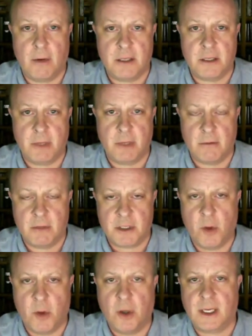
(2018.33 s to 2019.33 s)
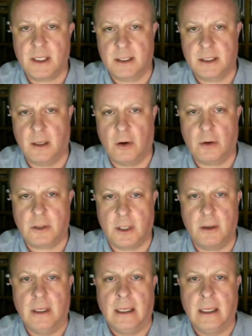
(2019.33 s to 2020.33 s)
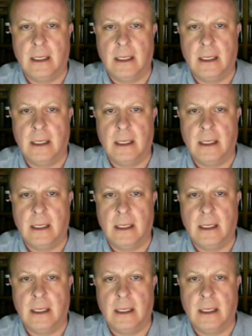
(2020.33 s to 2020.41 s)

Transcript: responding to the lockdown